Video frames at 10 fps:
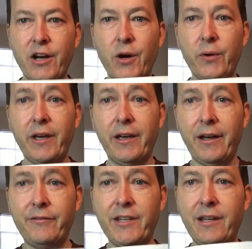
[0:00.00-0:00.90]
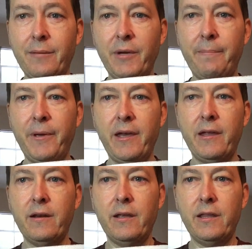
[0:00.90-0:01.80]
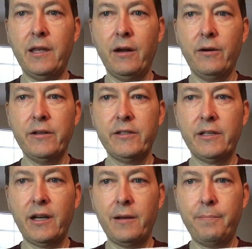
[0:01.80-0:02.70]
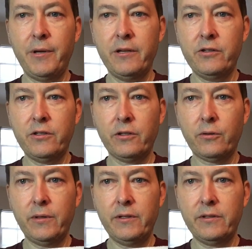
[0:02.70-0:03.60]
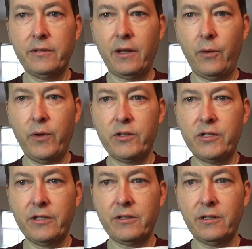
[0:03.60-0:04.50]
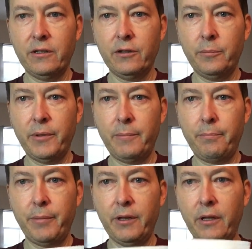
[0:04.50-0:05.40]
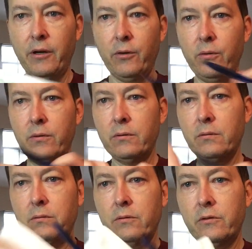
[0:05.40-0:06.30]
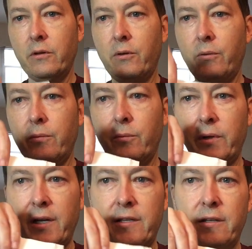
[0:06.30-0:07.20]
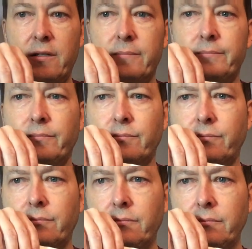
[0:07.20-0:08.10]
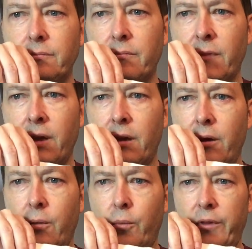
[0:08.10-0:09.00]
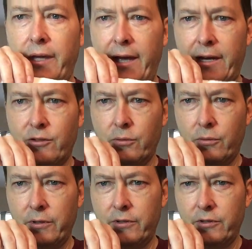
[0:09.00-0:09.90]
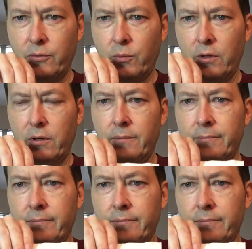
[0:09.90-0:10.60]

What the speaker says: Okay, I've taken my pen, in the areas that I had pinched the crease, I went just a little bit below, so when I did it, where the actual creases were.